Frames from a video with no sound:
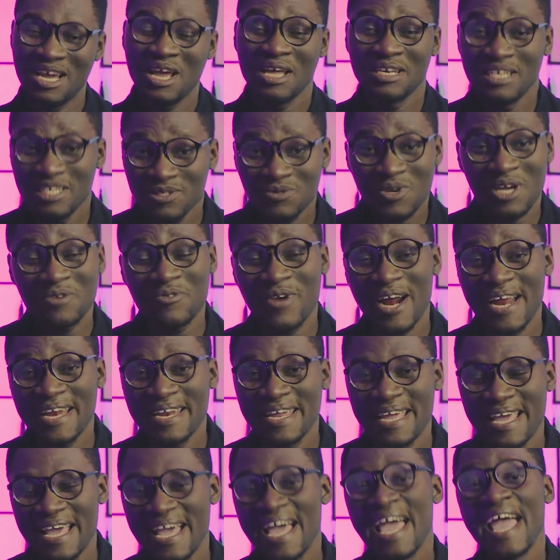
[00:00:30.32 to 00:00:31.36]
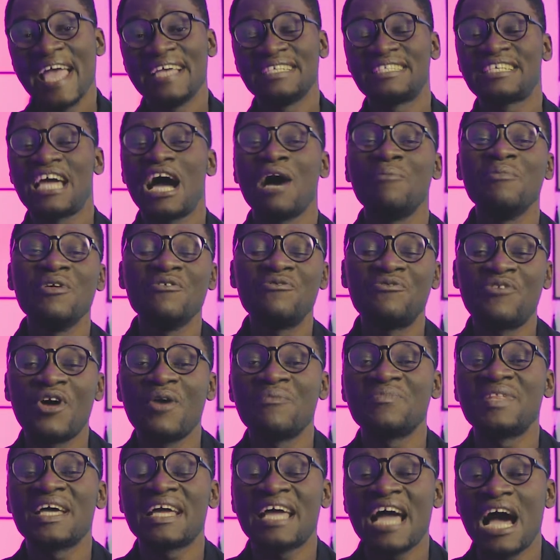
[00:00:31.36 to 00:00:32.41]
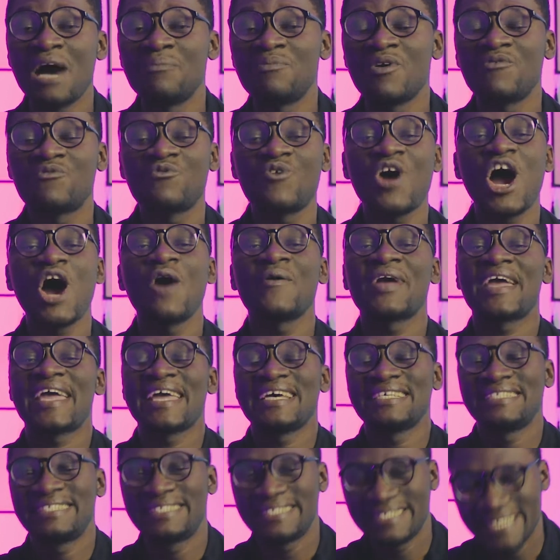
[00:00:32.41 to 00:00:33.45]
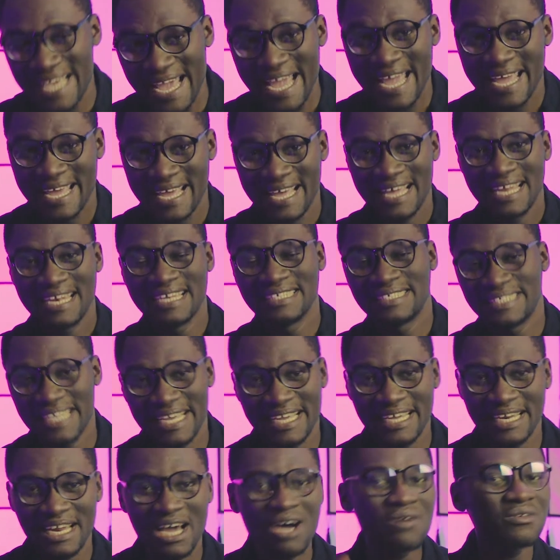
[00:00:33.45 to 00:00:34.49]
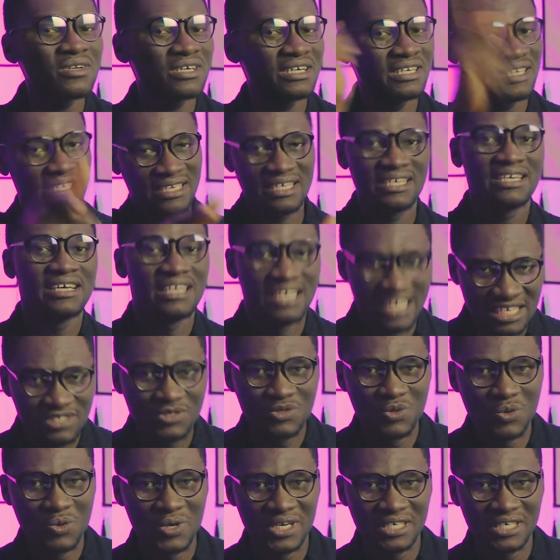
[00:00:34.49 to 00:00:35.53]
This one right here is coming from the camp of Kwaw Kese. Let's check it out. Let's do